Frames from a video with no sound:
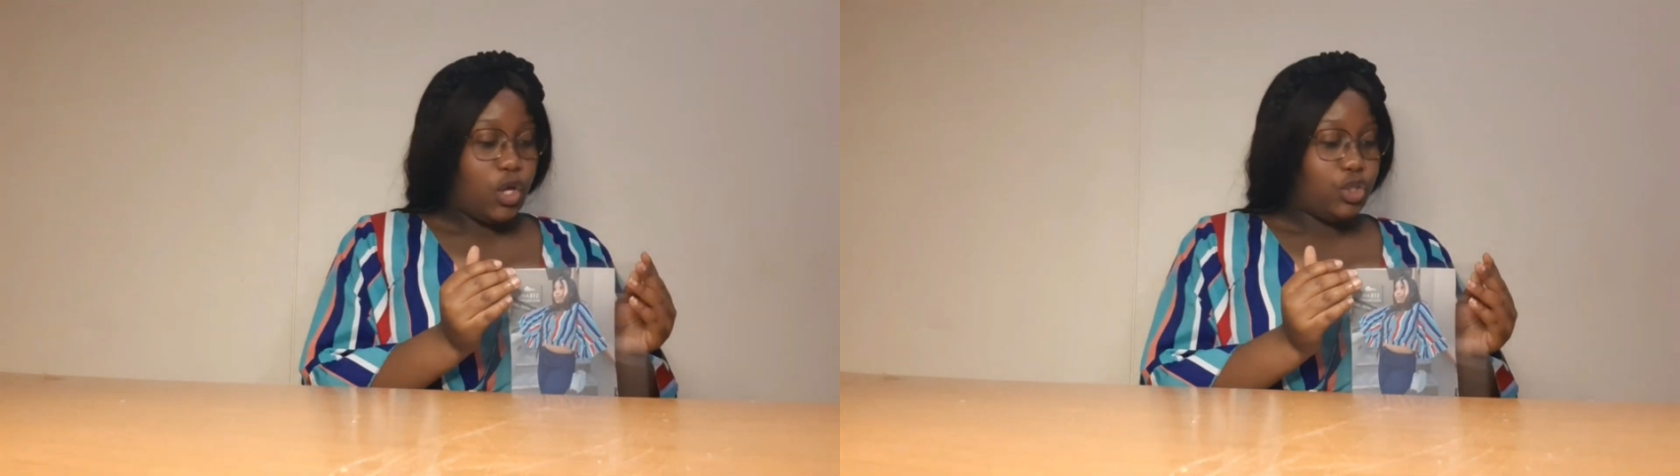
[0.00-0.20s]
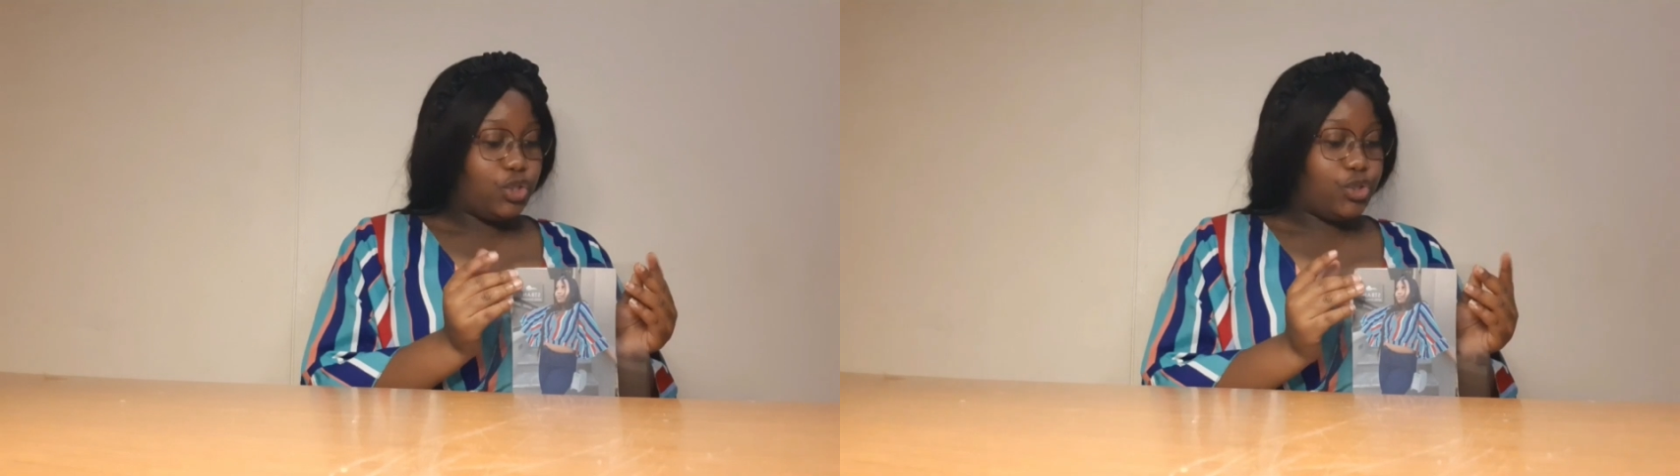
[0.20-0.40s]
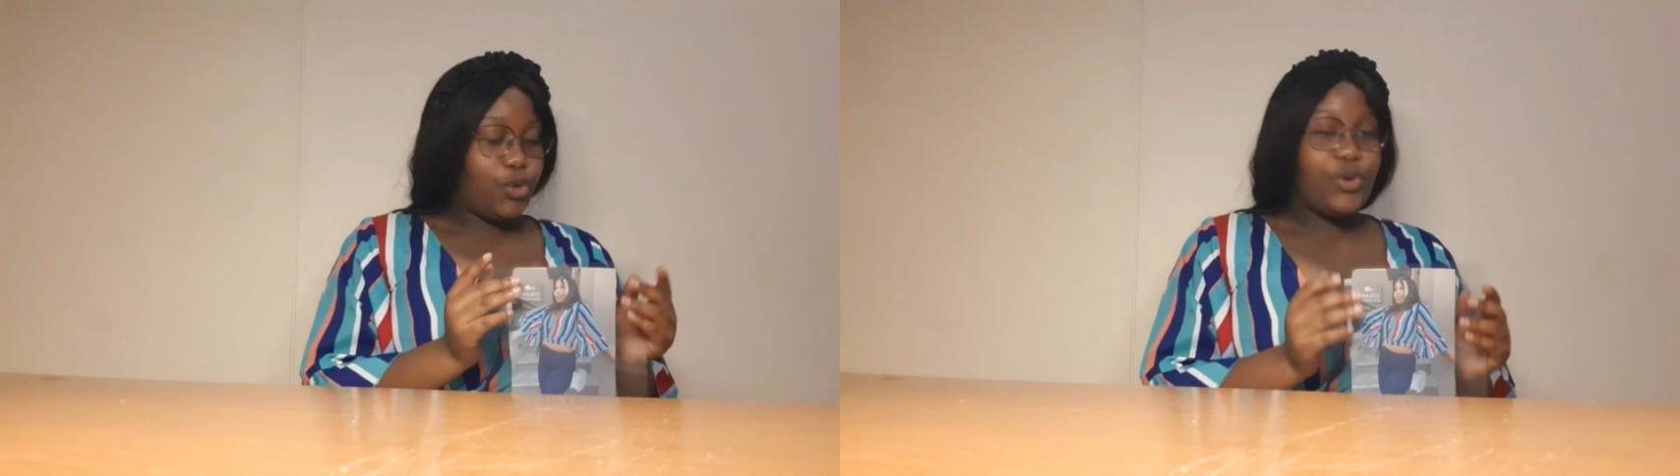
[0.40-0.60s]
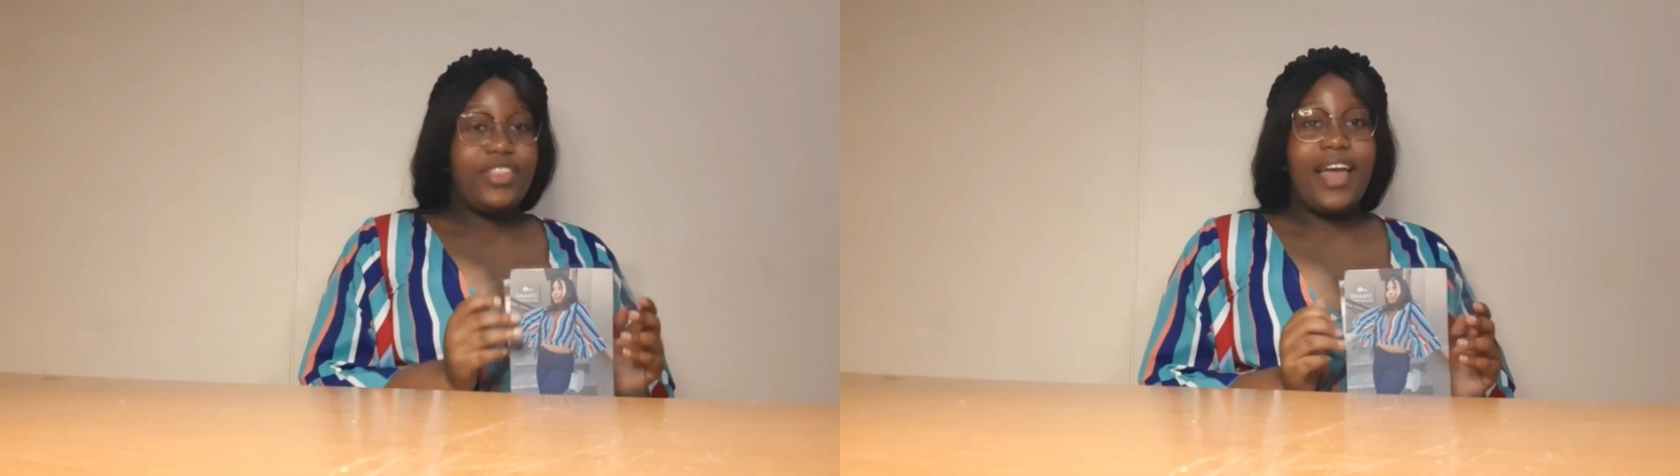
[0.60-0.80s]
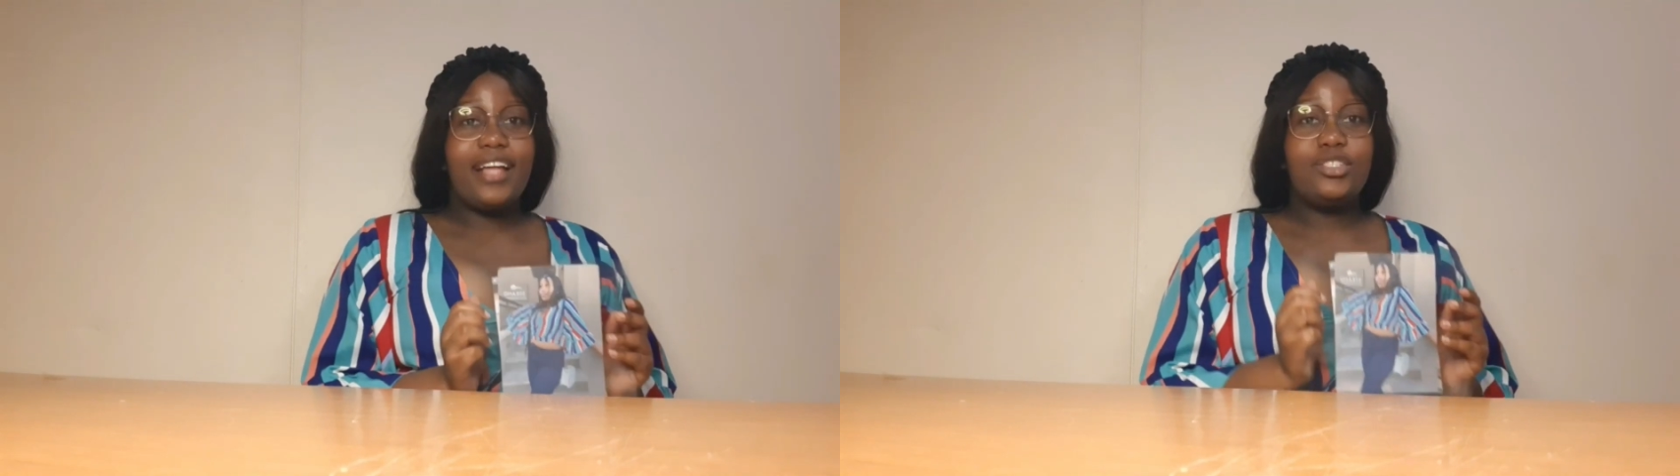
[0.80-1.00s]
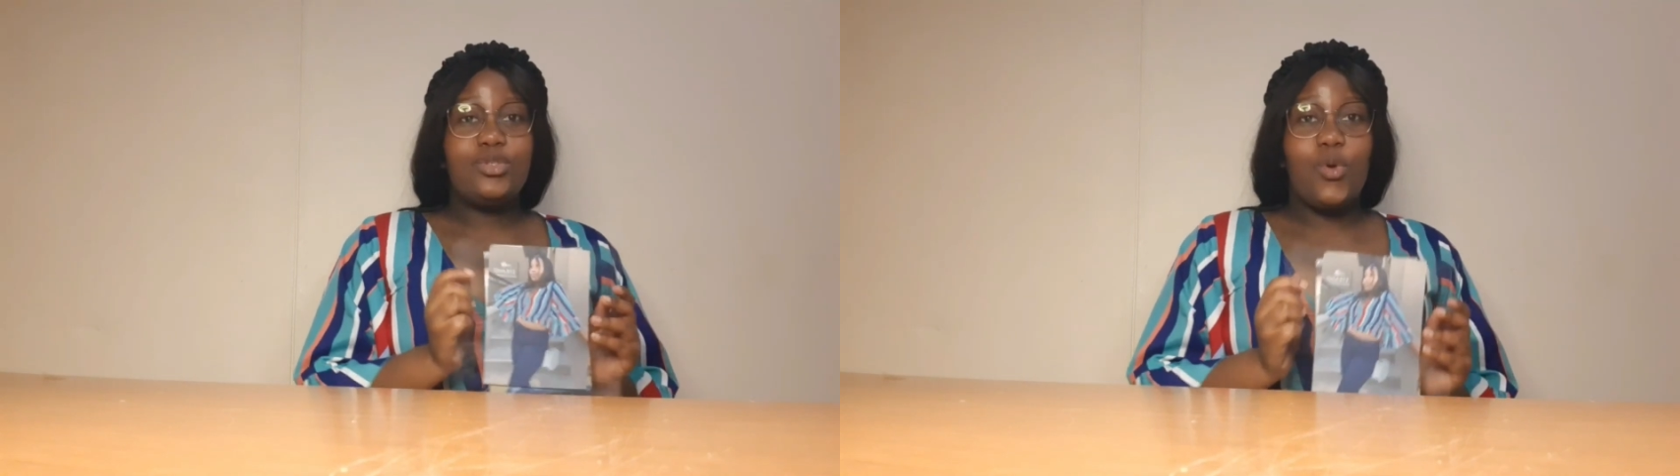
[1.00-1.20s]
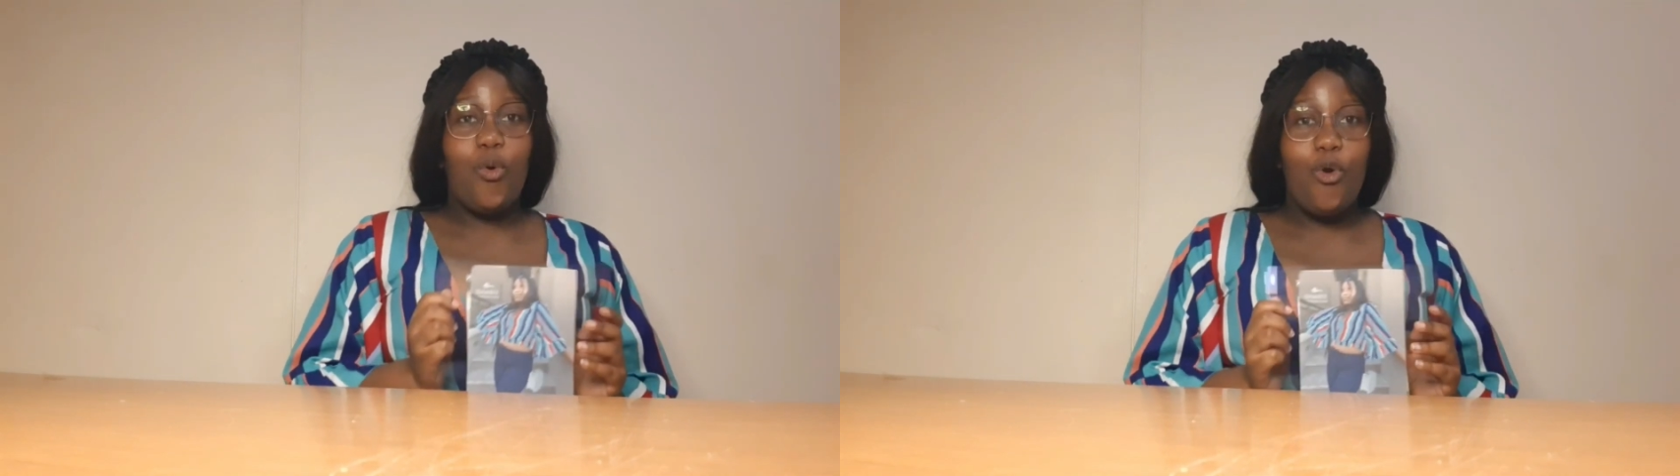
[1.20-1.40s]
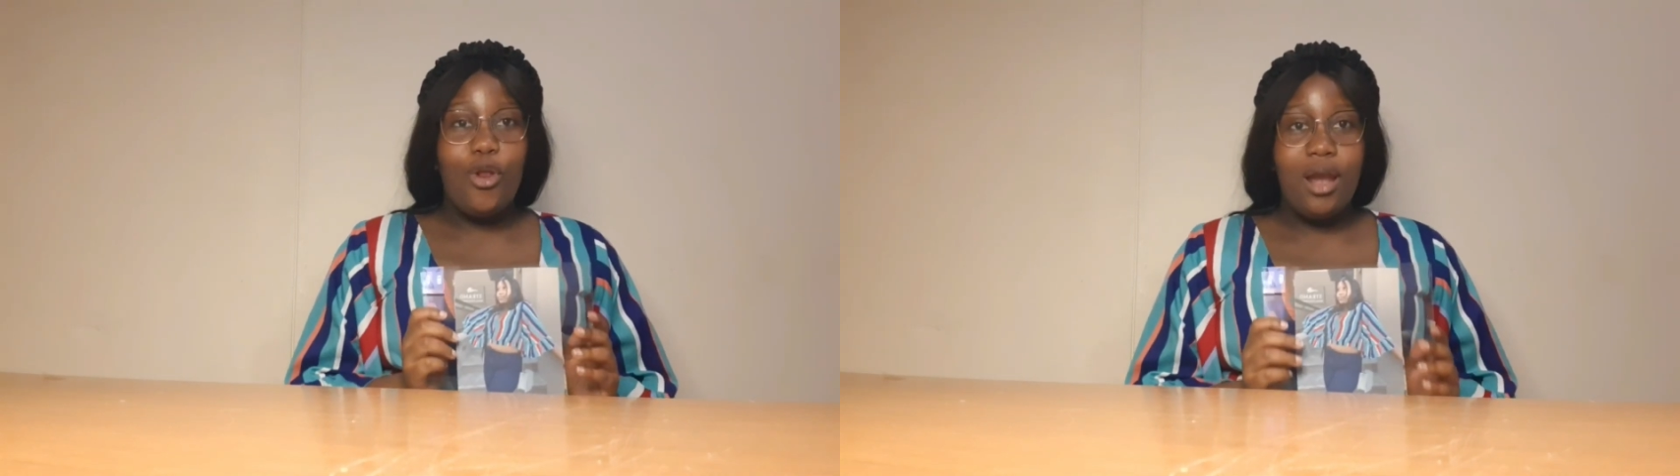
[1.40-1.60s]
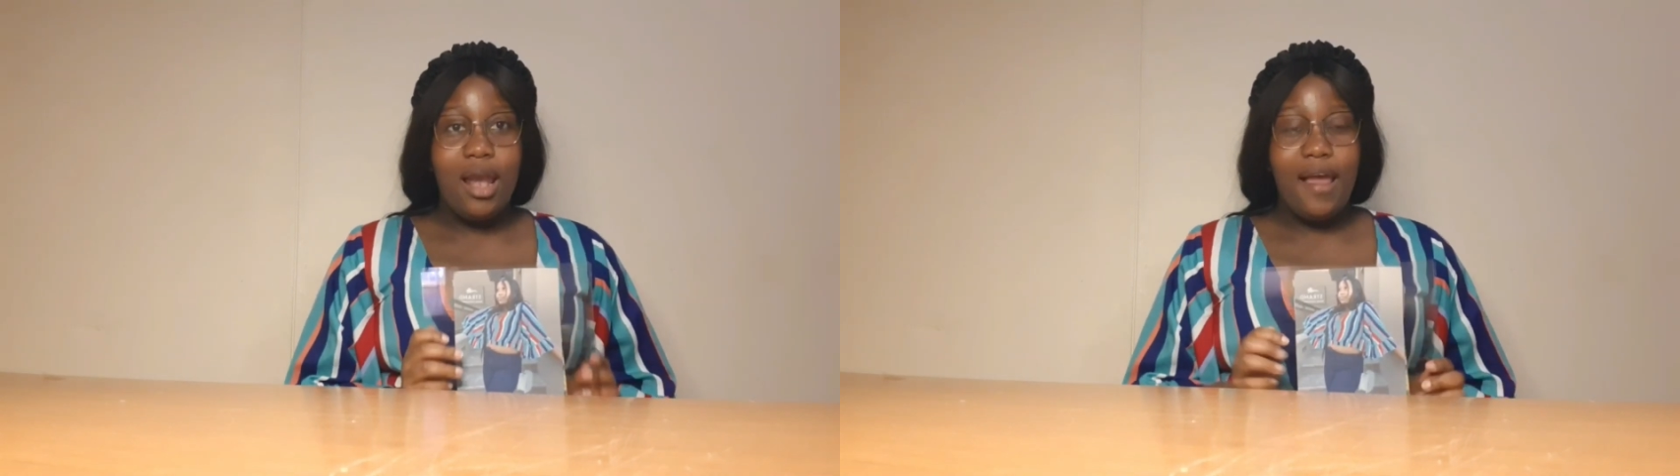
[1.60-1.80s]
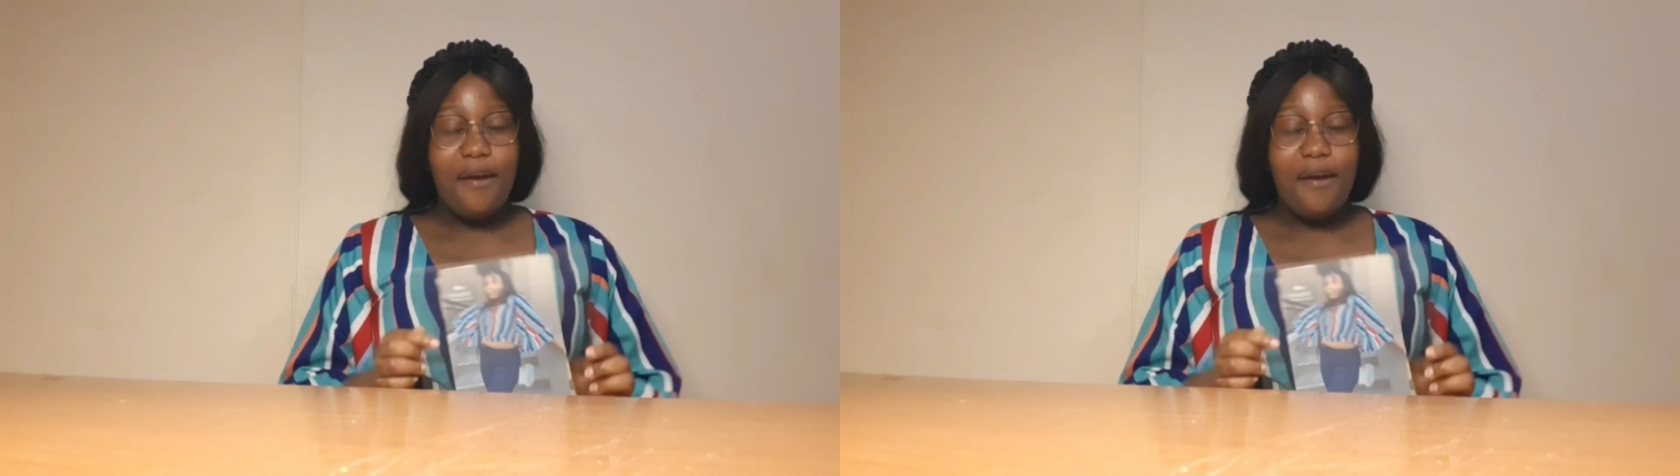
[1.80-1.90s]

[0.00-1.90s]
So that's all